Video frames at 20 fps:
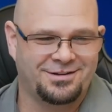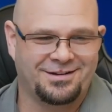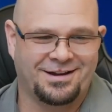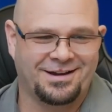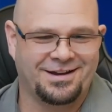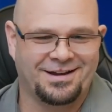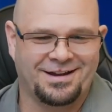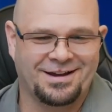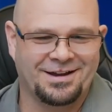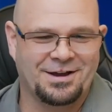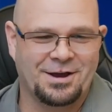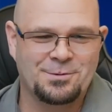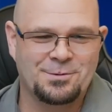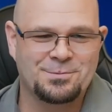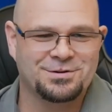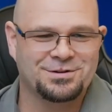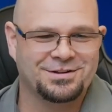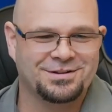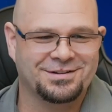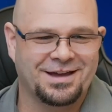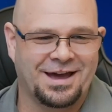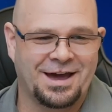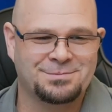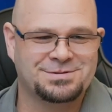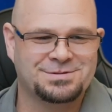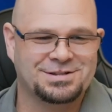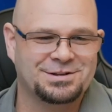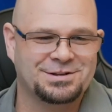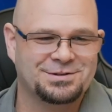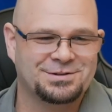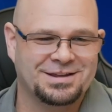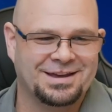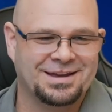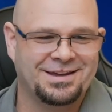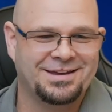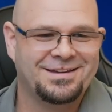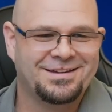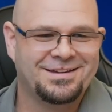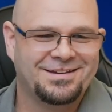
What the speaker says: I will absolutely